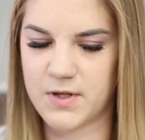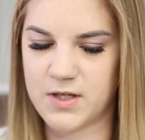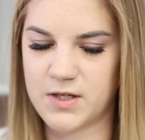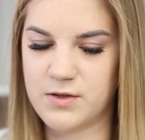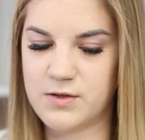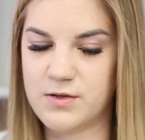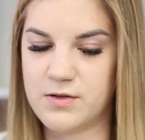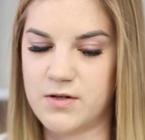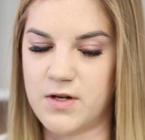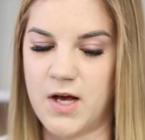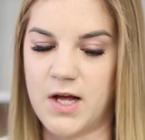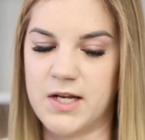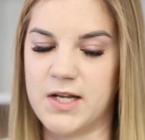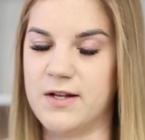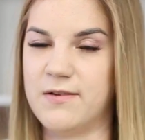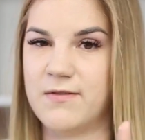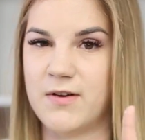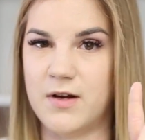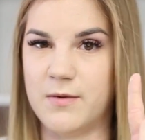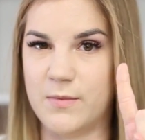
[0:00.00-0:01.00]
You do not
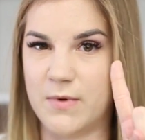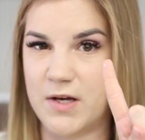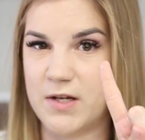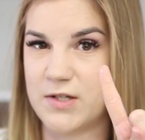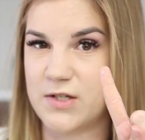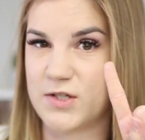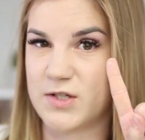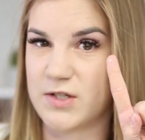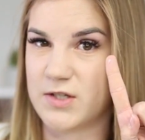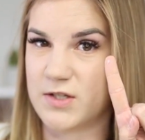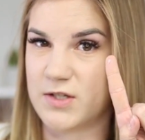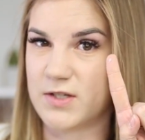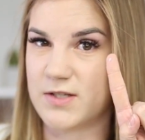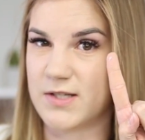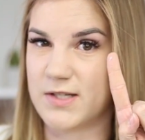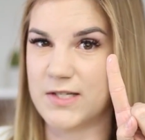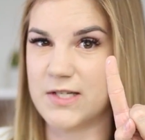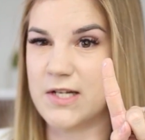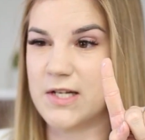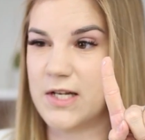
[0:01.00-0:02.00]
need very much, just
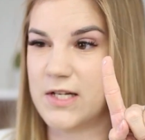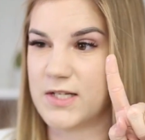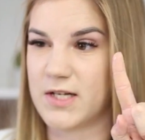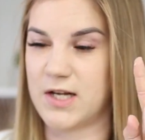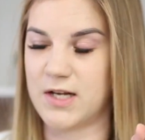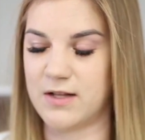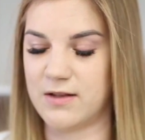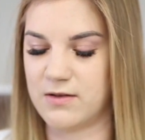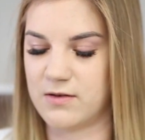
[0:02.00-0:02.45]
a teeny tiny